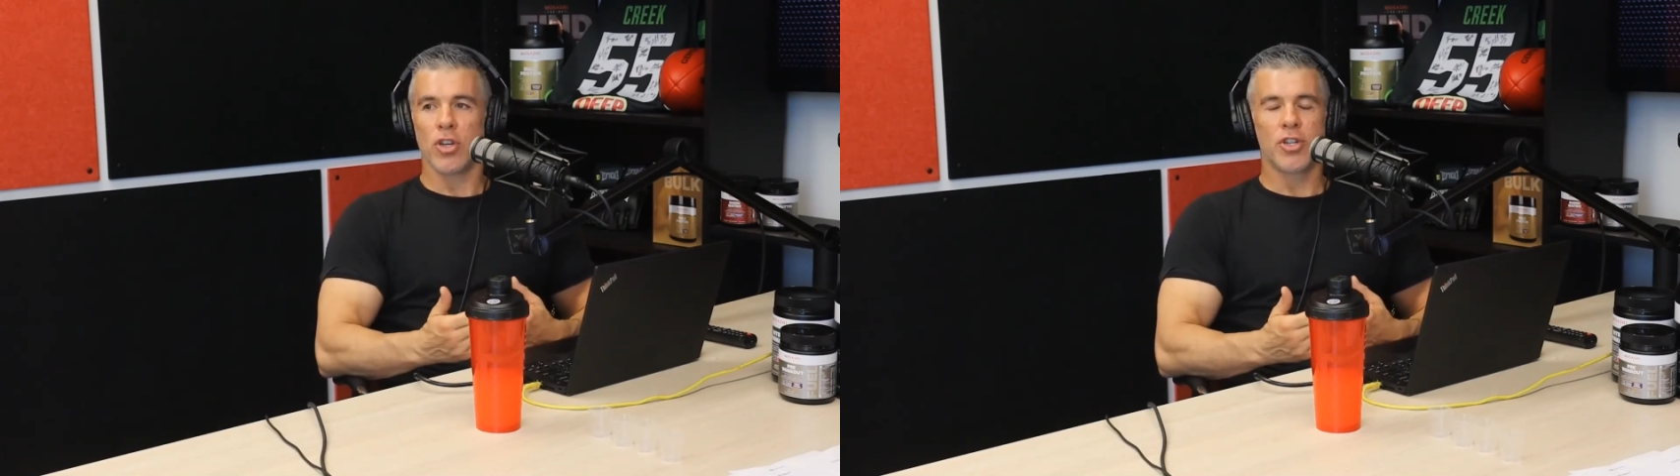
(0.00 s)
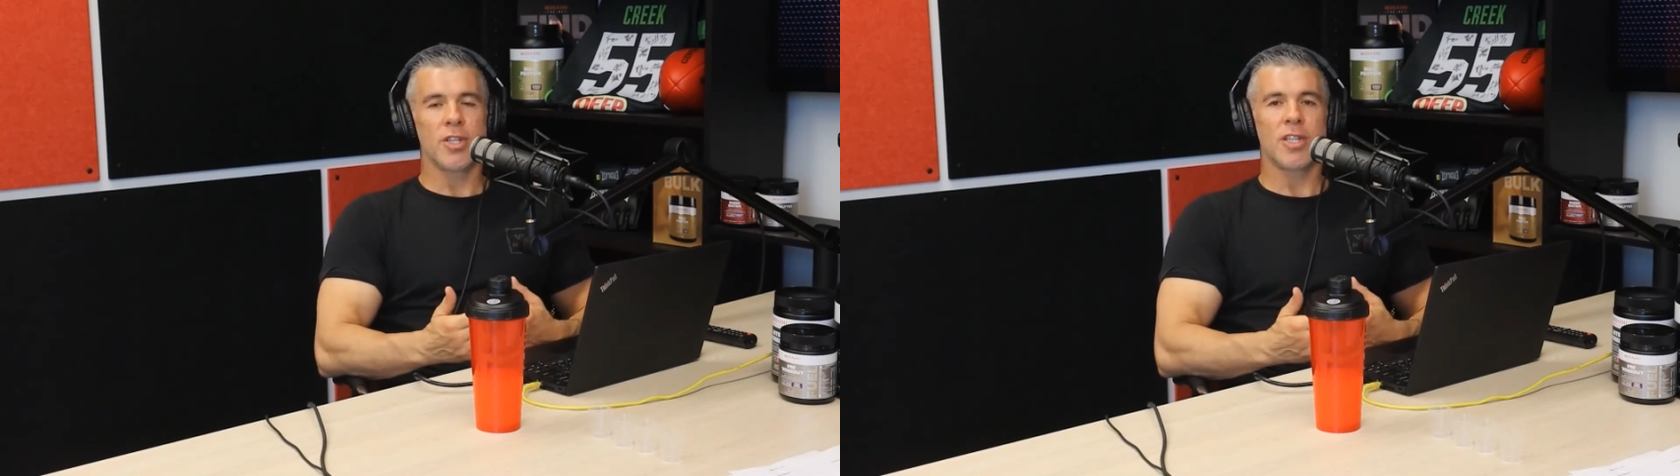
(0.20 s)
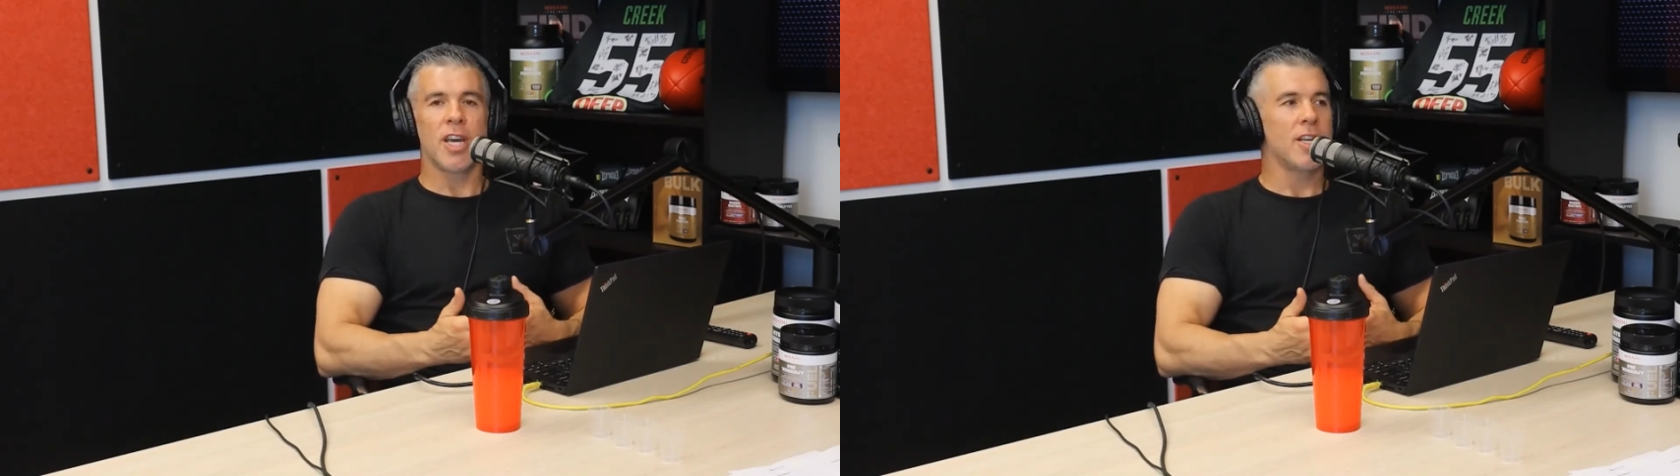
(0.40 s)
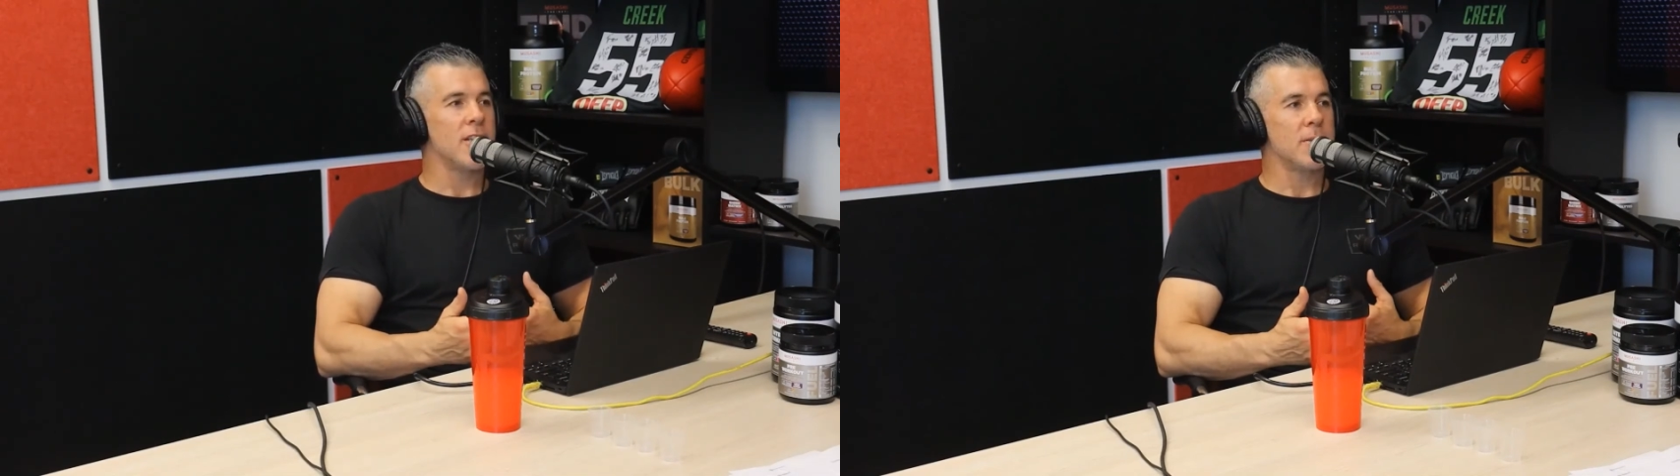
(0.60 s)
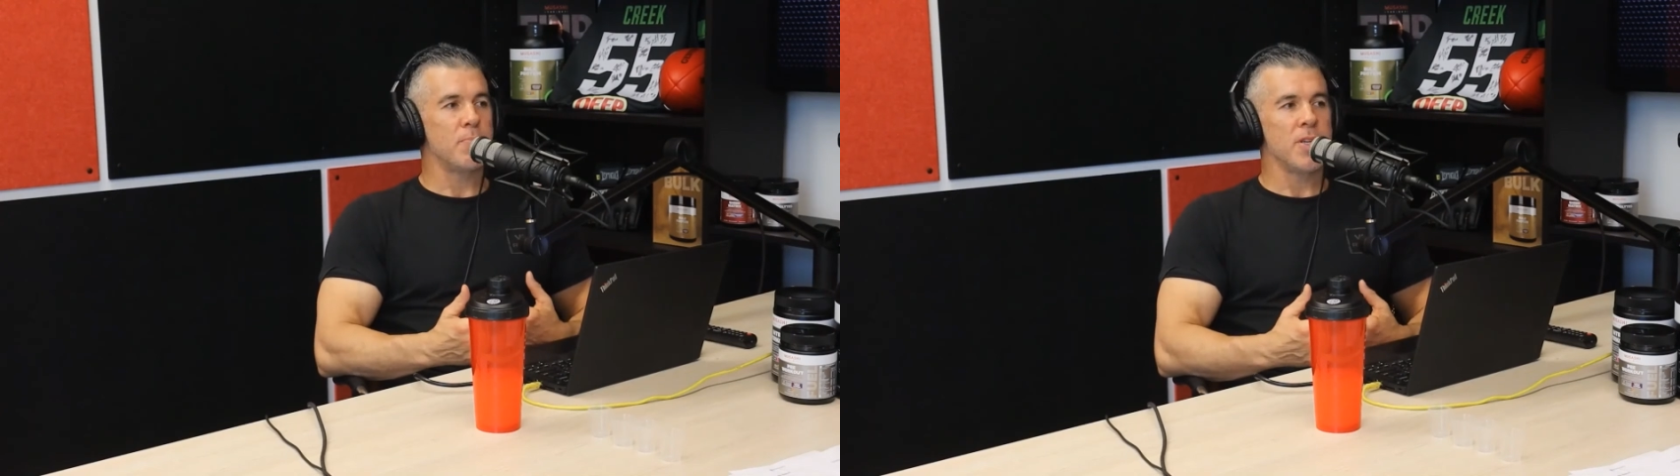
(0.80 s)
You're just getting
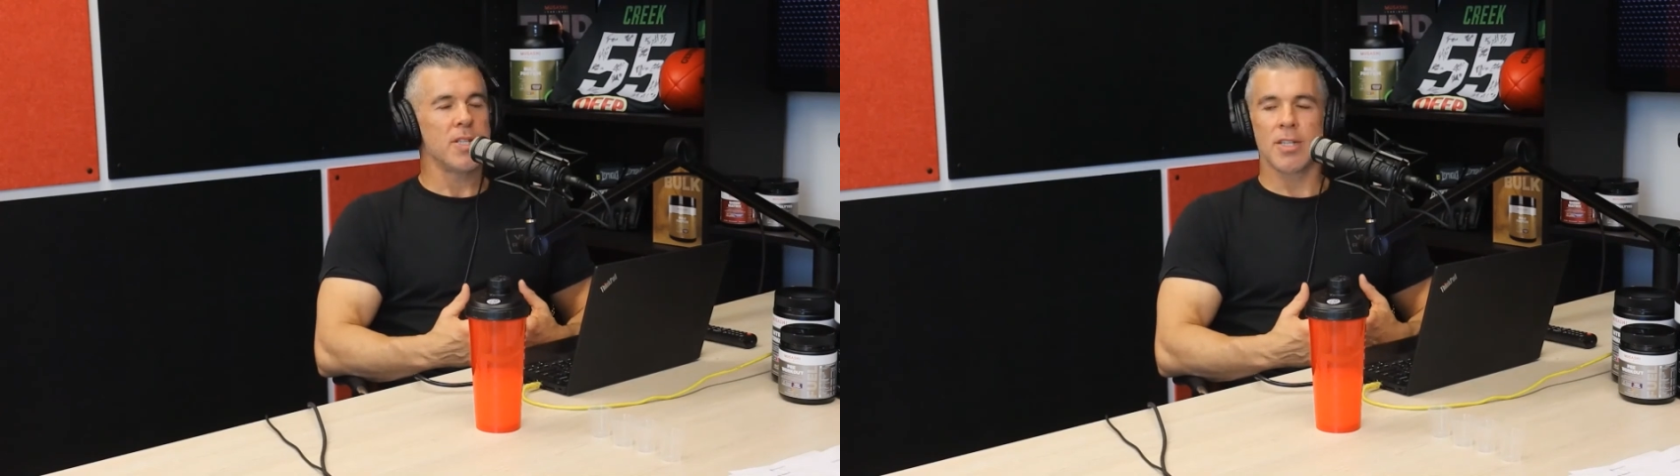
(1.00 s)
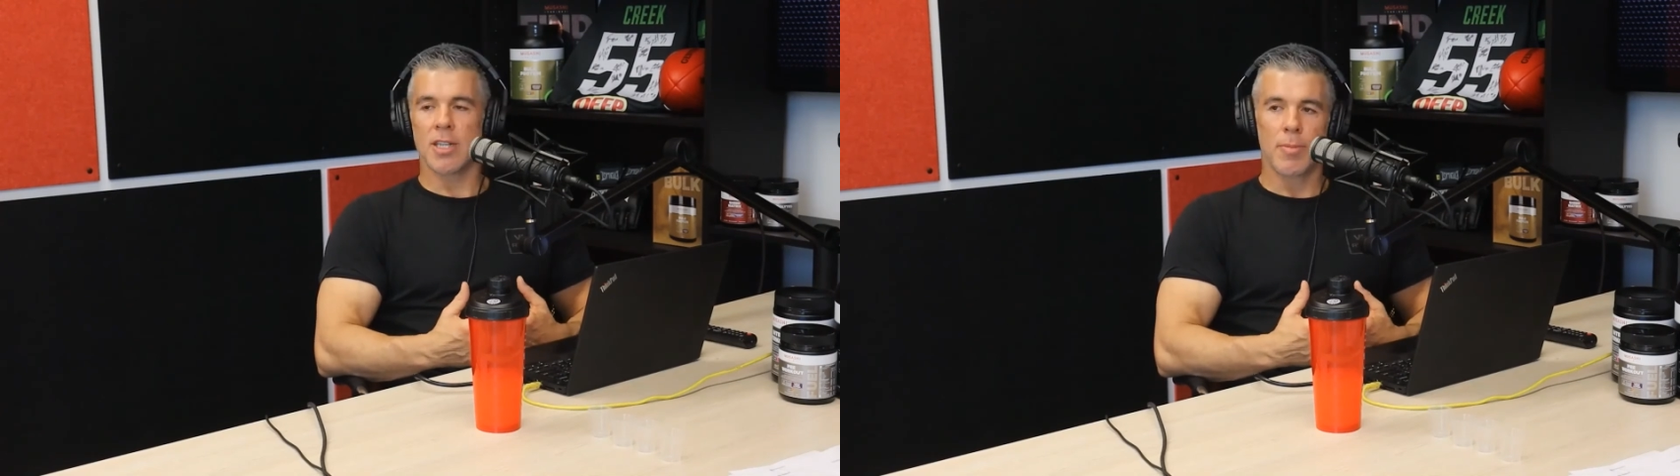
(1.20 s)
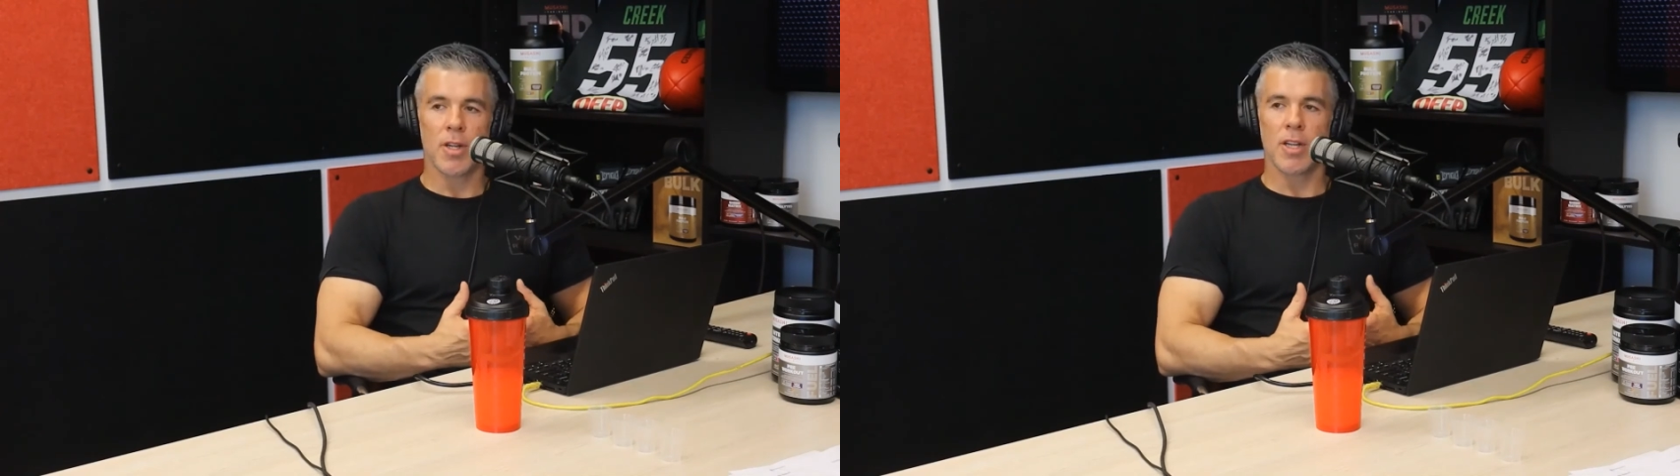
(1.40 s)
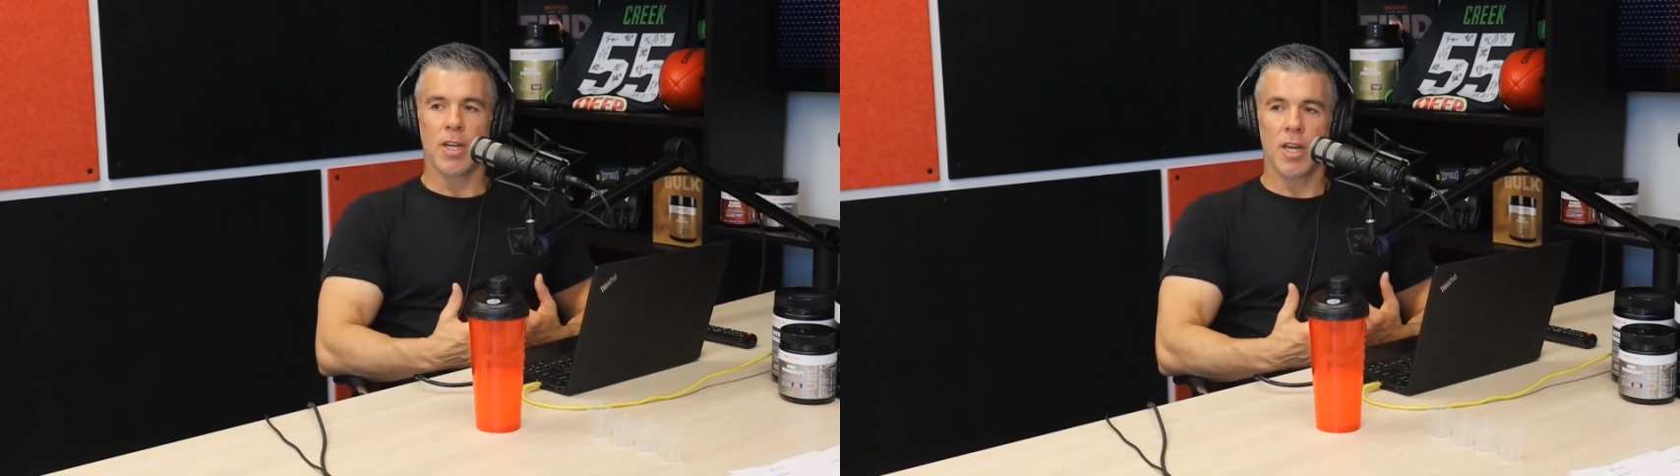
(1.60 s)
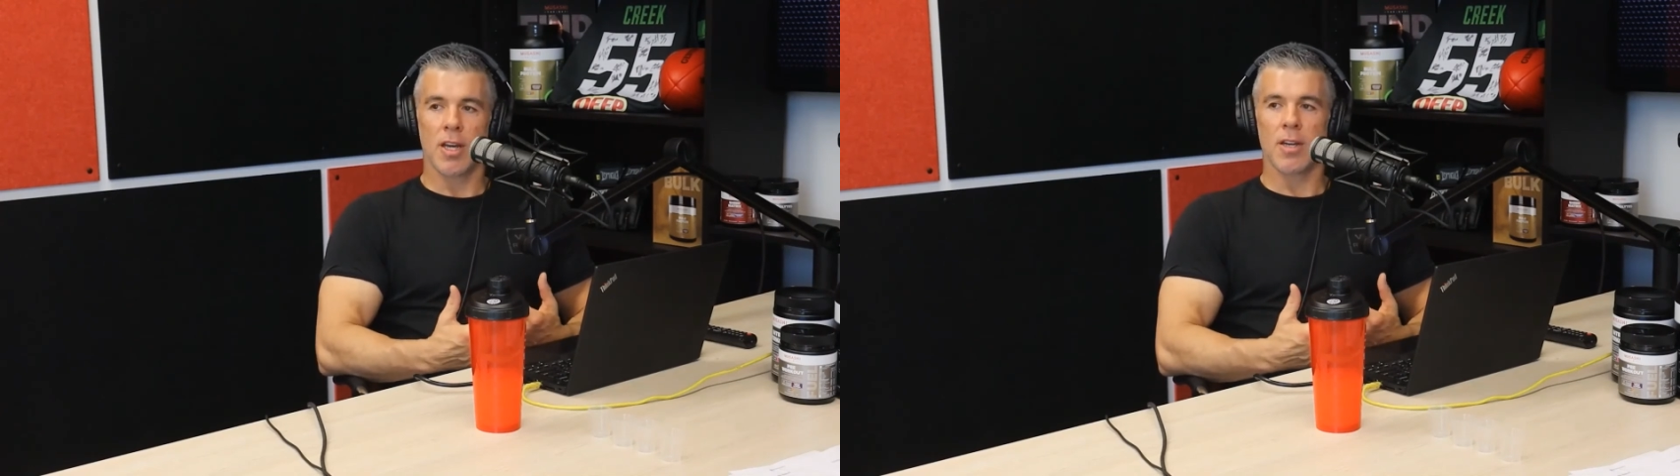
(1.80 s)
this big
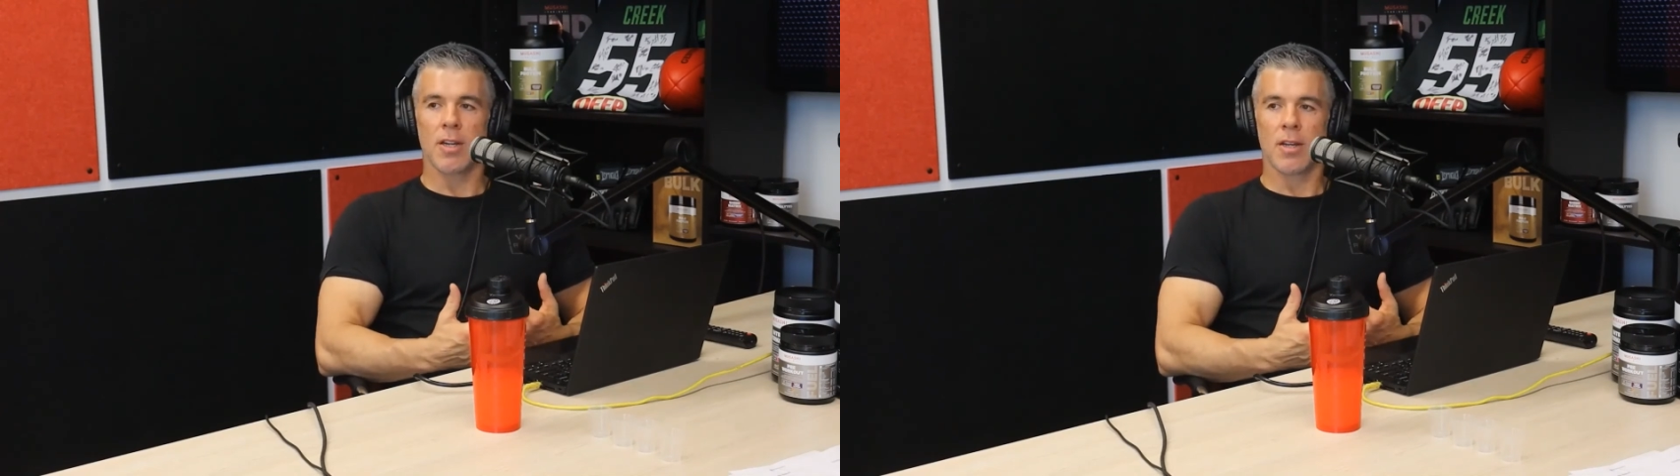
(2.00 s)
stimulant hit.